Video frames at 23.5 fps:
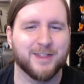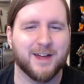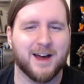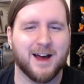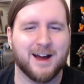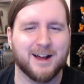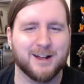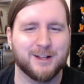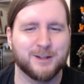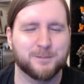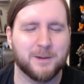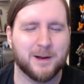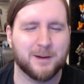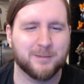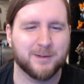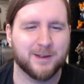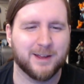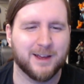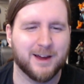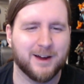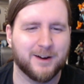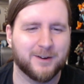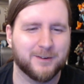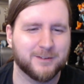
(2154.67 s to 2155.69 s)
The eyes
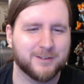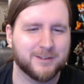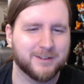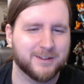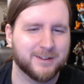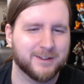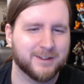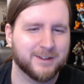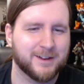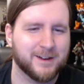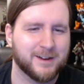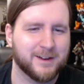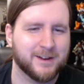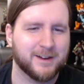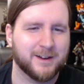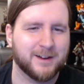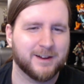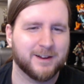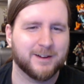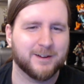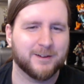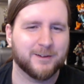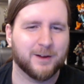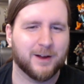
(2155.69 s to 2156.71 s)
popping out.
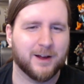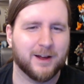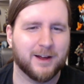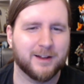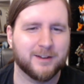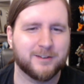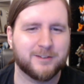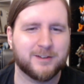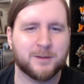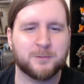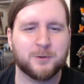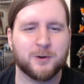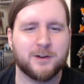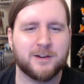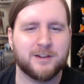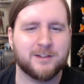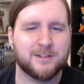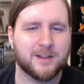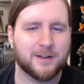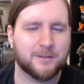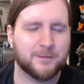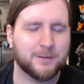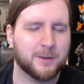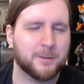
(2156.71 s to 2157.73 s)
Uh, chapter
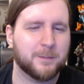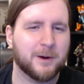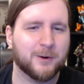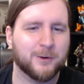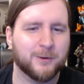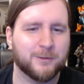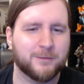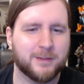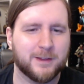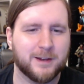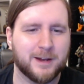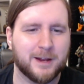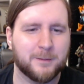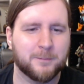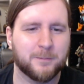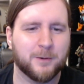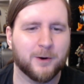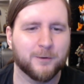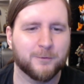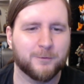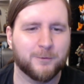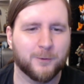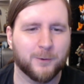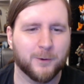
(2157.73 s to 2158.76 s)
87, The Power of the Name,
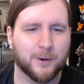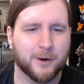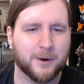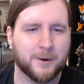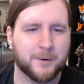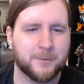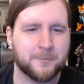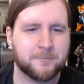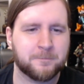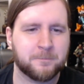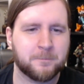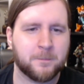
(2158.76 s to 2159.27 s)
Part 4.